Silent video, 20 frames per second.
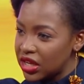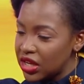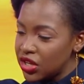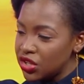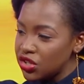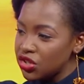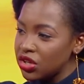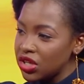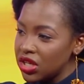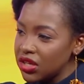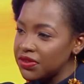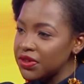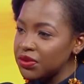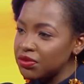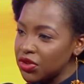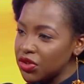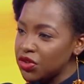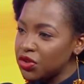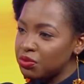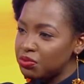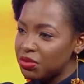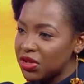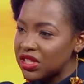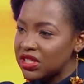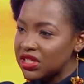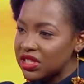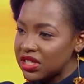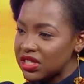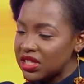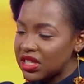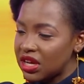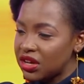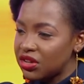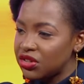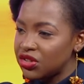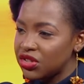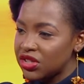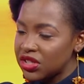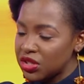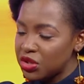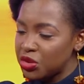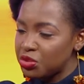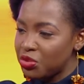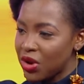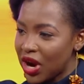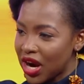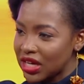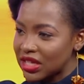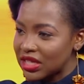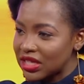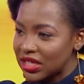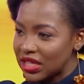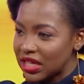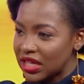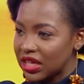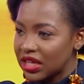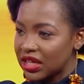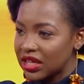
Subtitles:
So even with your business now, you're still practicing.